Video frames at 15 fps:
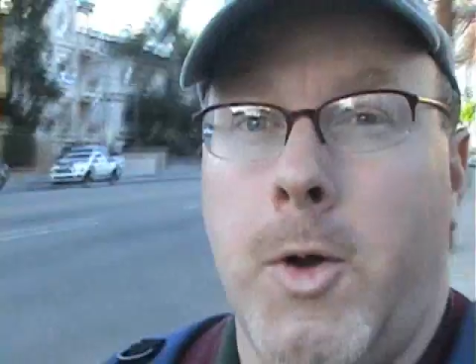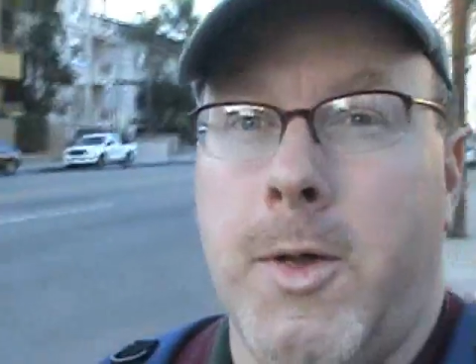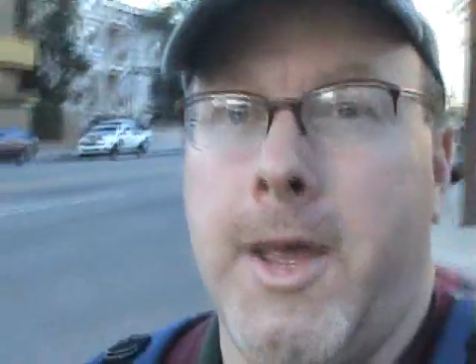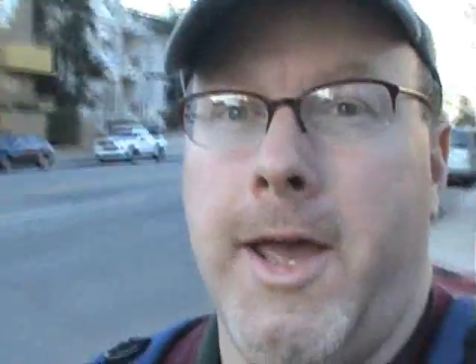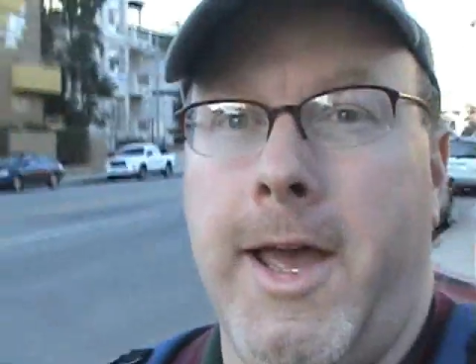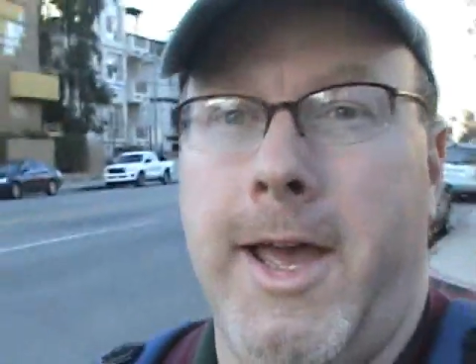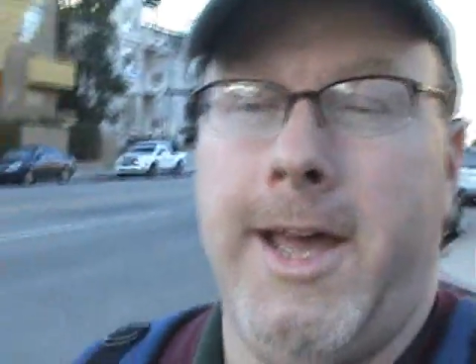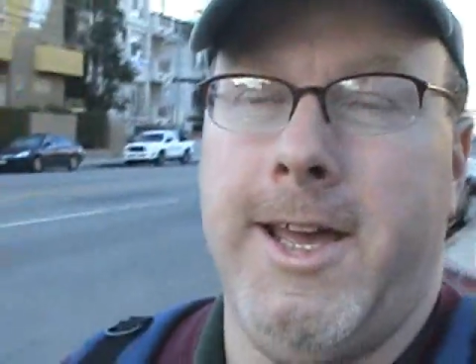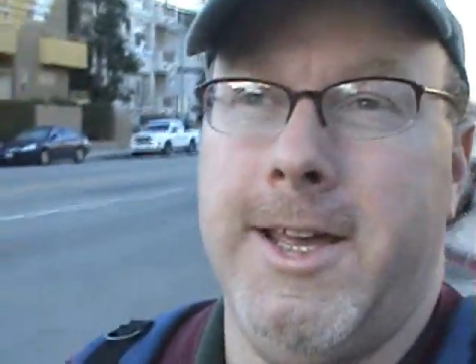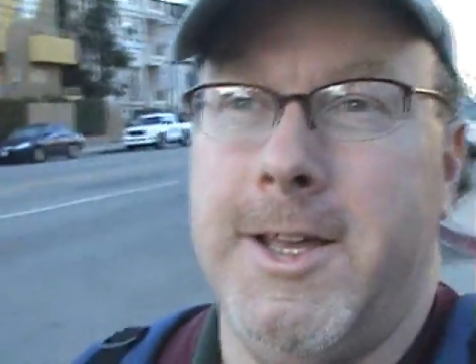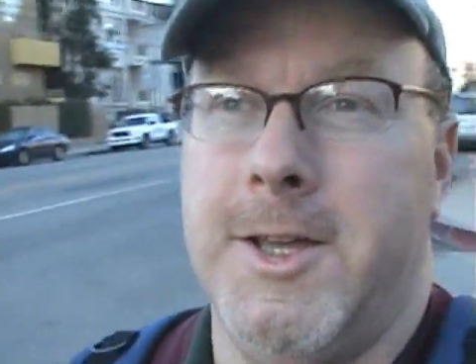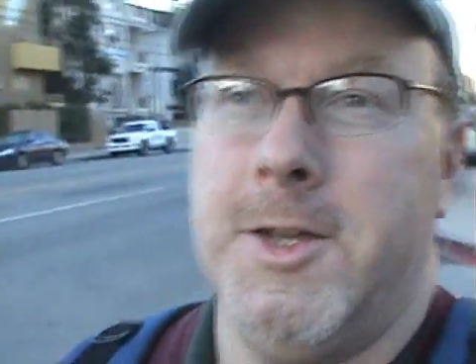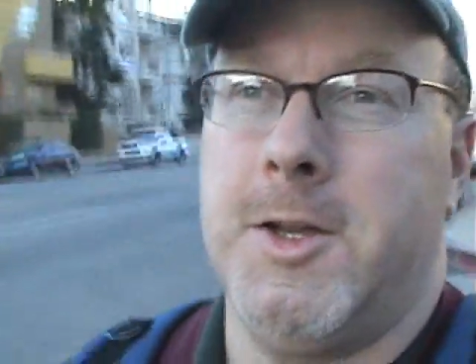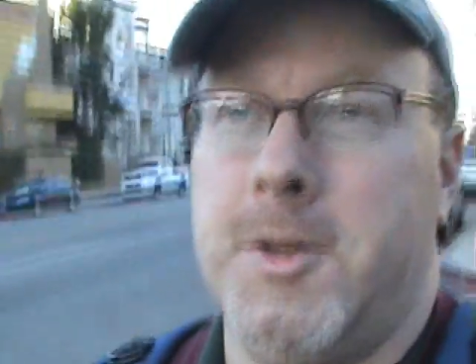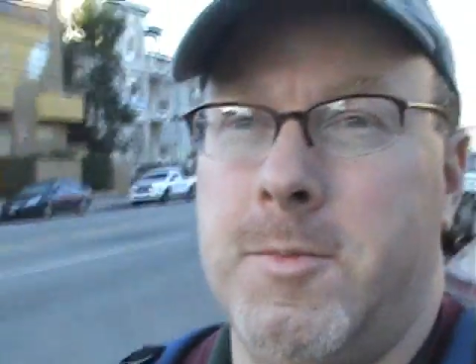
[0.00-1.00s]
Okay,
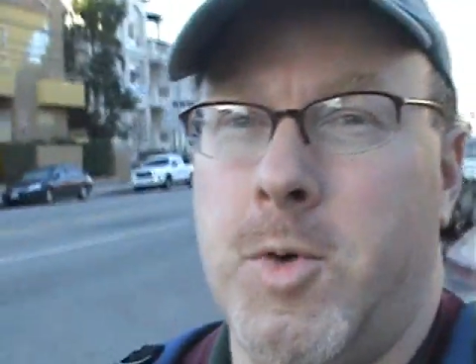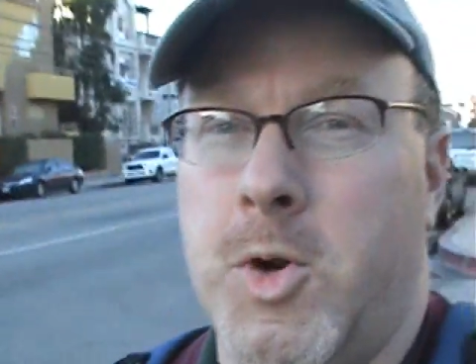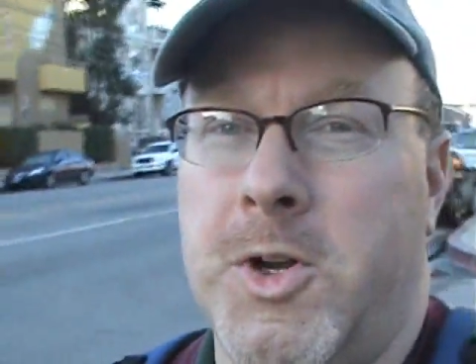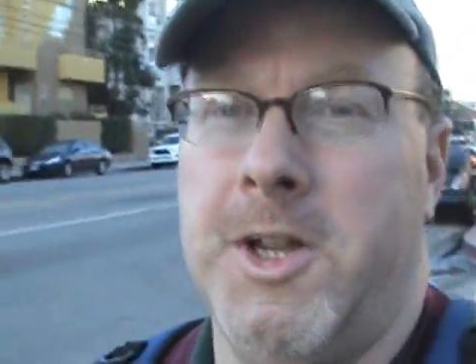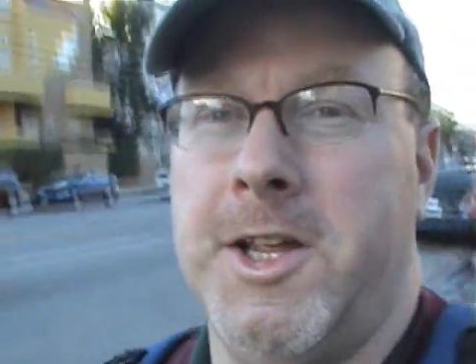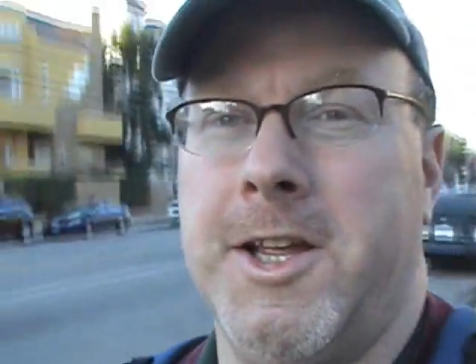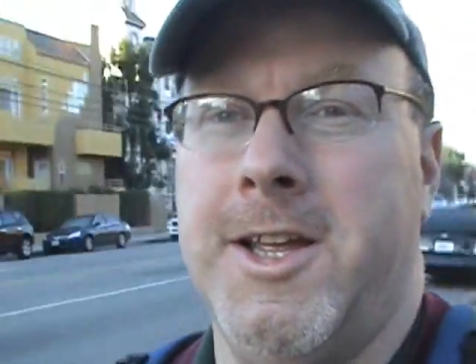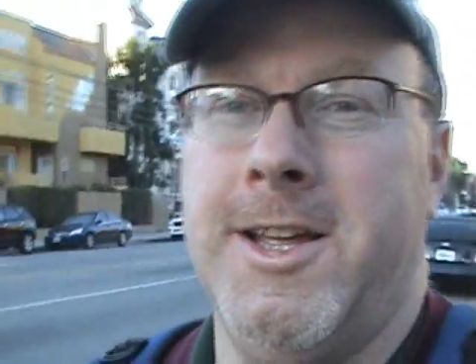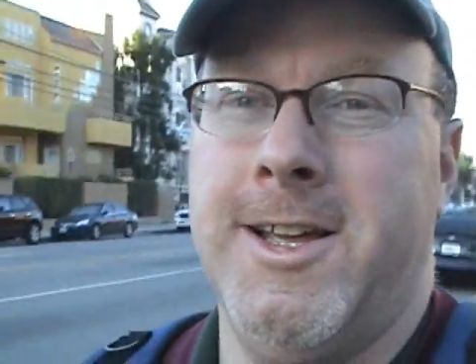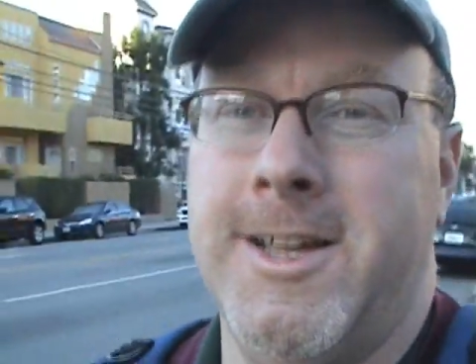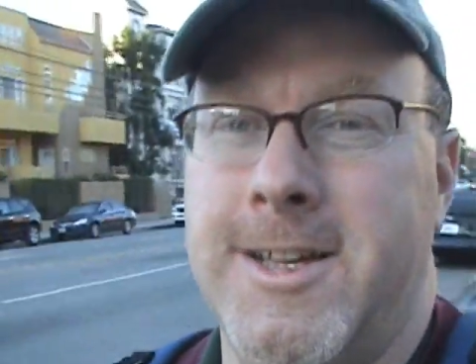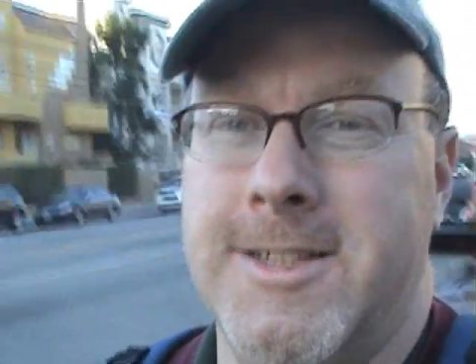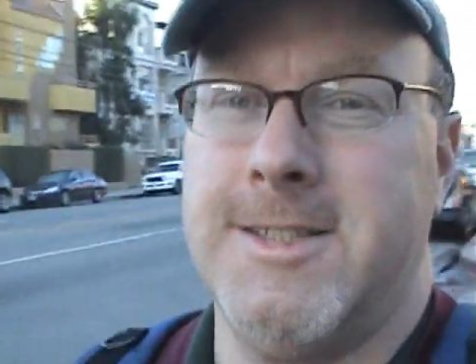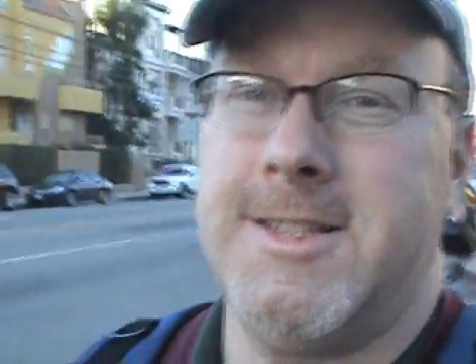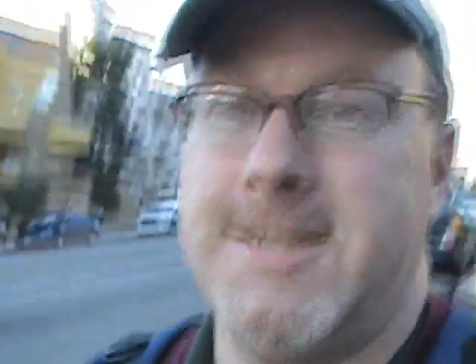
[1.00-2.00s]
good morning.
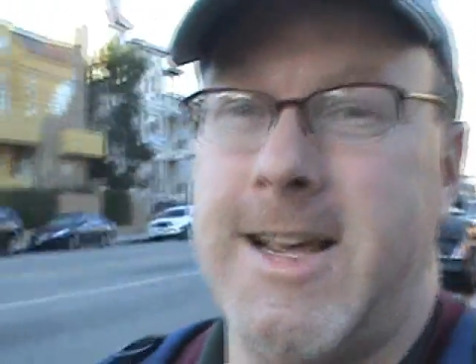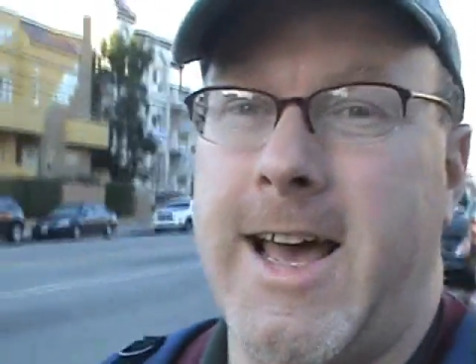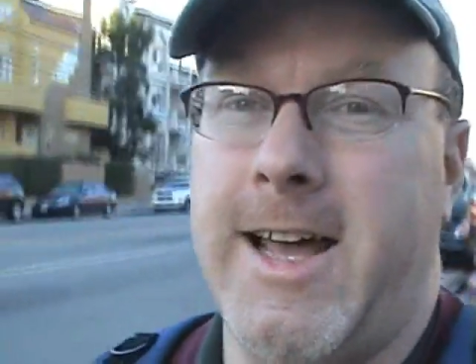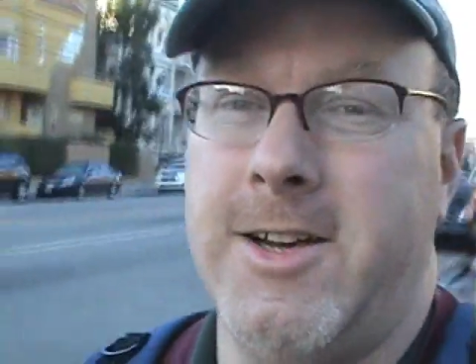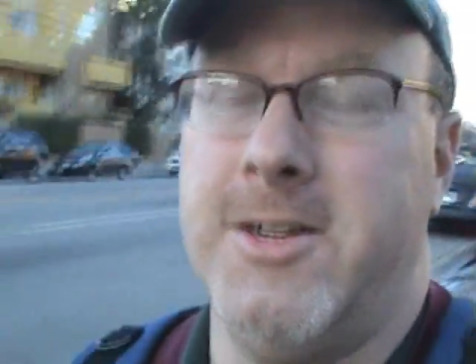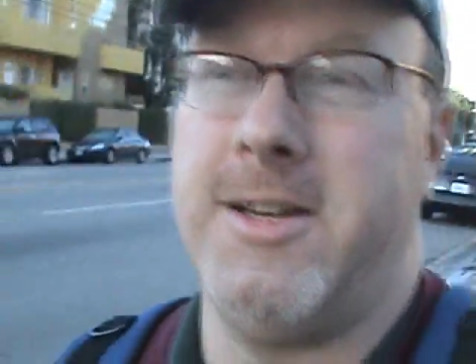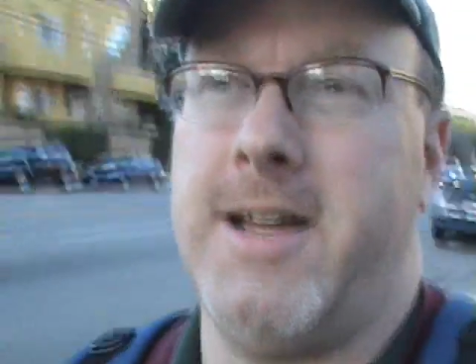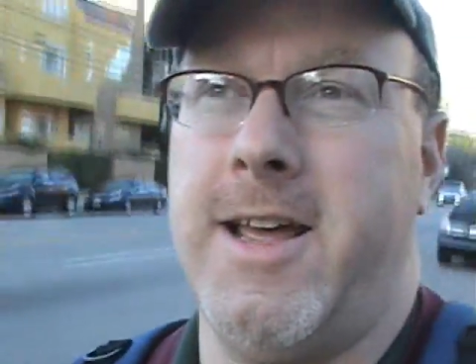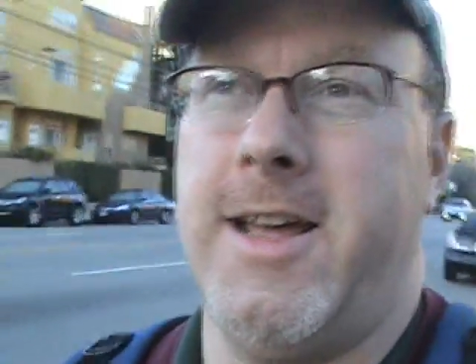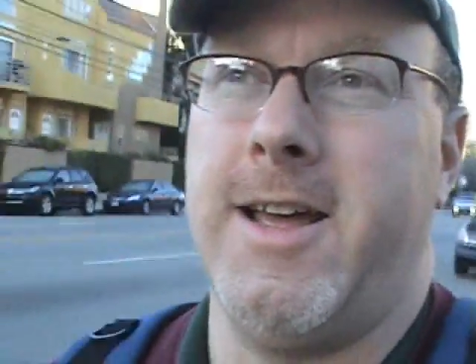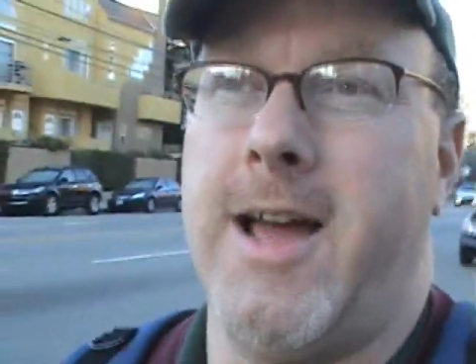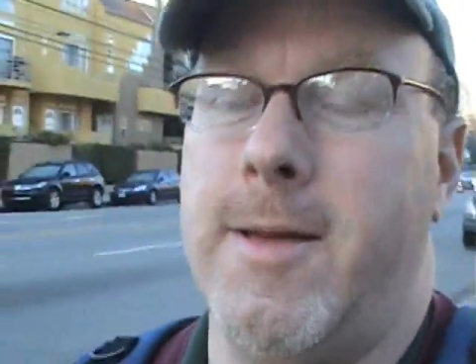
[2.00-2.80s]
It's Saturday.